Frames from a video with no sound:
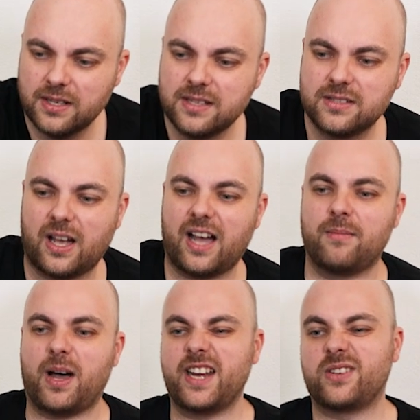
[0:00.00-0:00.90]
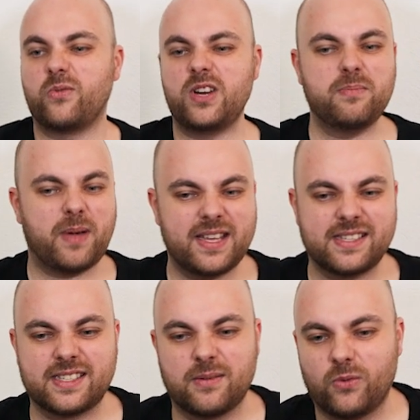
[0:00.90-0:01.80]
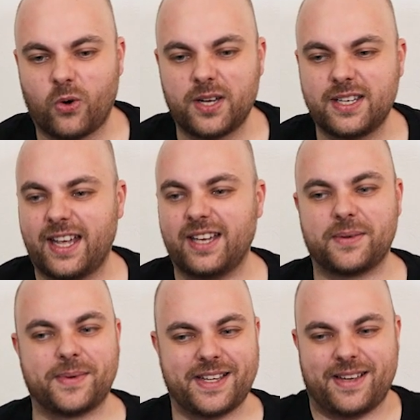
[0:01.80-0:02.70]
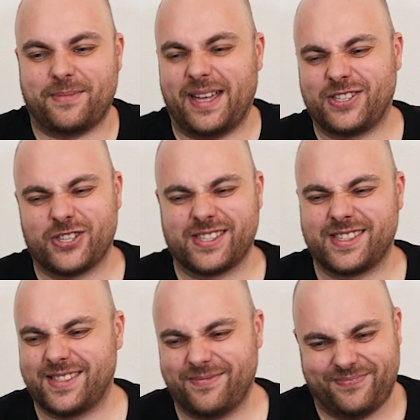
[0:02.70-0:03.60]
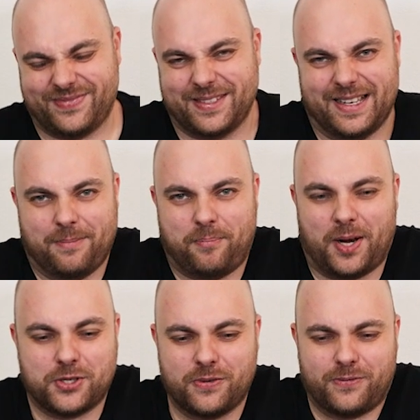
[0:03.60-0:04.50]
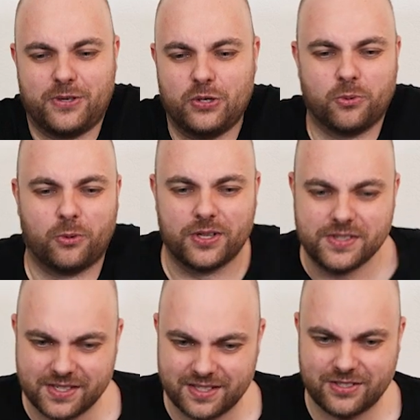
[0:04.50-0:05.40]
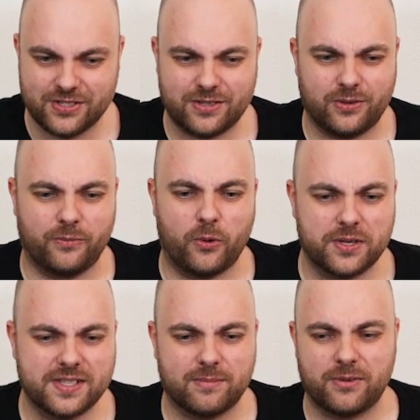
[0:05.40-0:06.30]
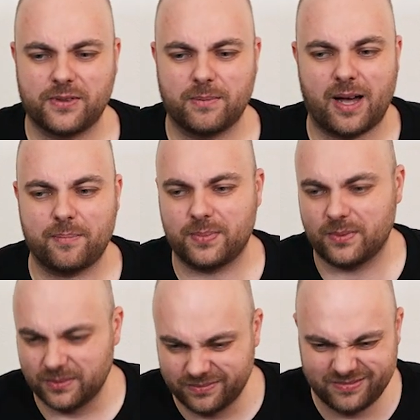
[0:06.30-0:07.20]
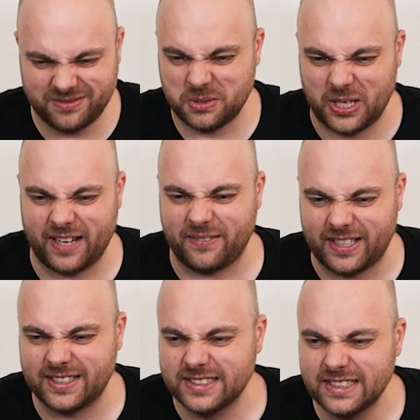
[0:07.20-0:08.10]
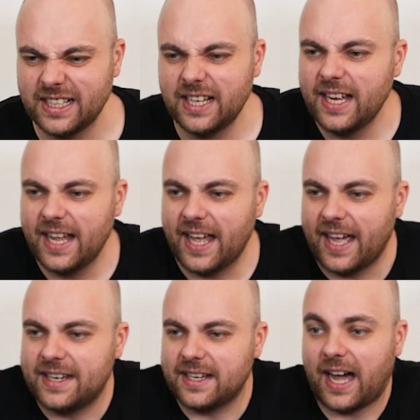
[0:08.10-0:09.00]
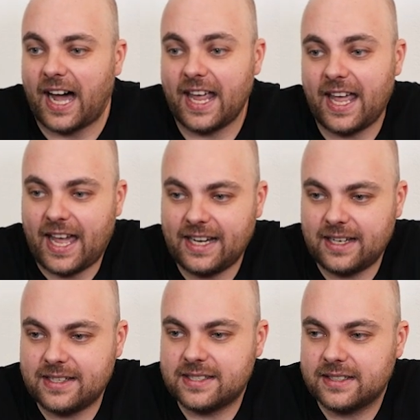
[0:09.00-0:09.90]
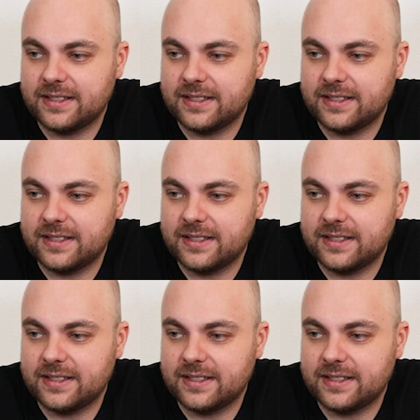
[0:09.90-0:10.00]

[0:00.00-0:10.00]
So I might rebase them one day, or I make just a bunch of new ones and just convert some of them up, whatever. And I added